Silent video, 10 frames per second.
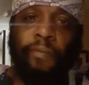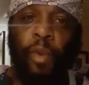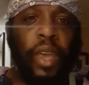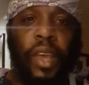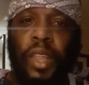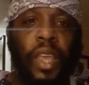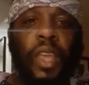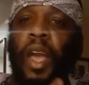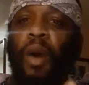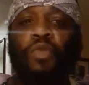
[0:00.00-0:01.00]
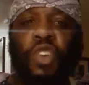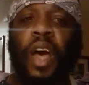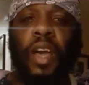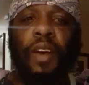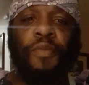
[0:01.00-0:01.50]
We ain't get that. Yahweh
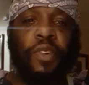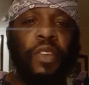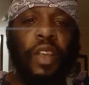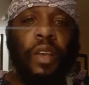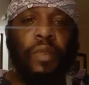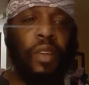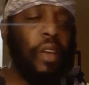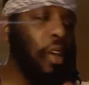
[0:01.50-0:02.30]
Shah got first dibs.